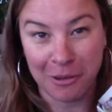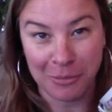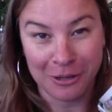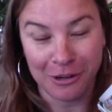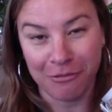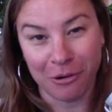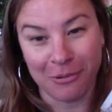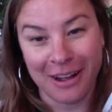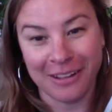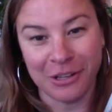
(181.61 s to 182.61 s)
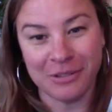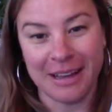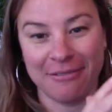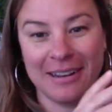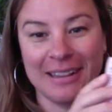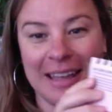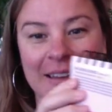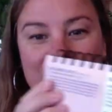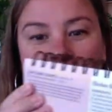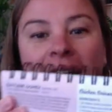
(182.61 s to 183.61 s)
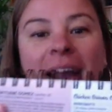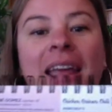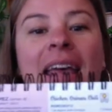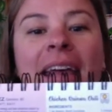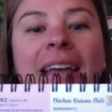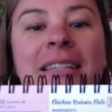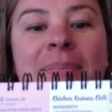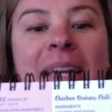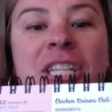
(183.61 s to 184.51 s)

community for a while, you definitely have tried. It's my